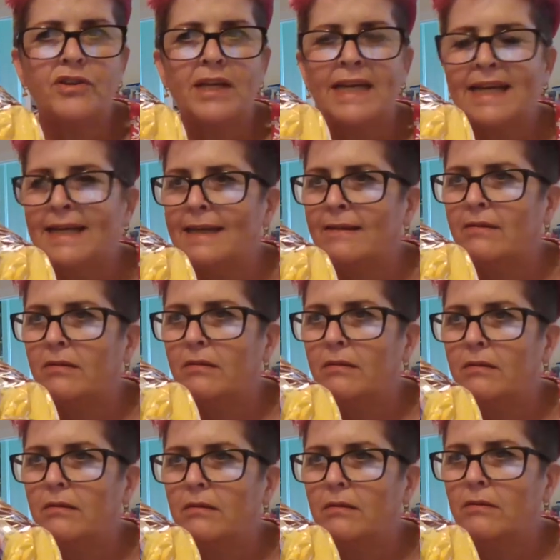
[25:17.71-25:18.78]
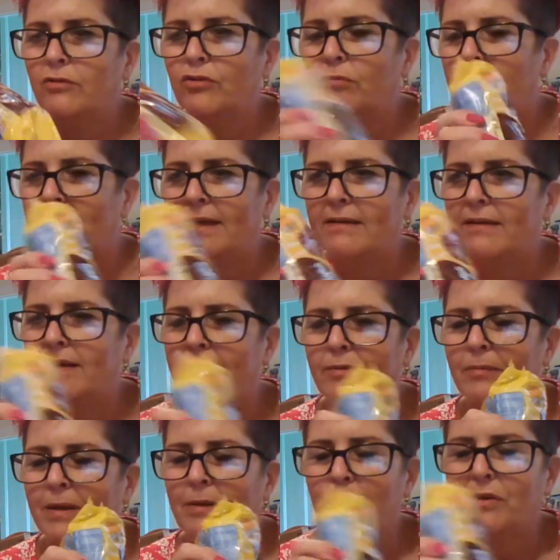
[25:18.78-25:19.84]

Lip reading: They had some kind of caramel,